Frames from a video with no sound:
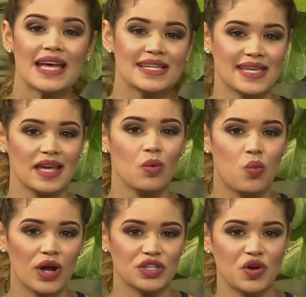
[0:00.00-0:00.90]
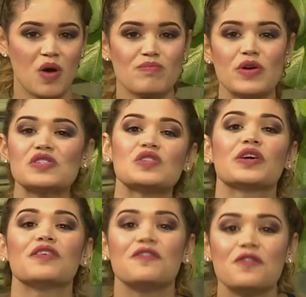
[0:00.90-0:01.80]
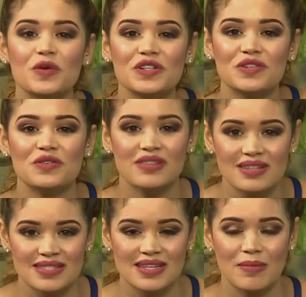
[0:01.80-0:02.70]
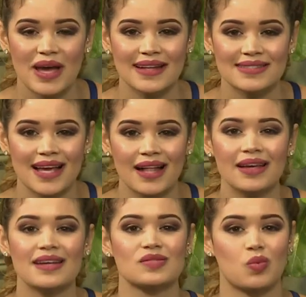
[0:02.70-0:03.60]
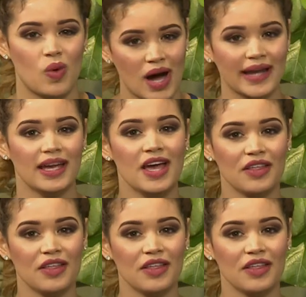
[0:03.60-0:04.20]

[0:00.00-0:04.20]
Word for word: saying what you are most looking forward to this summer and tell us why.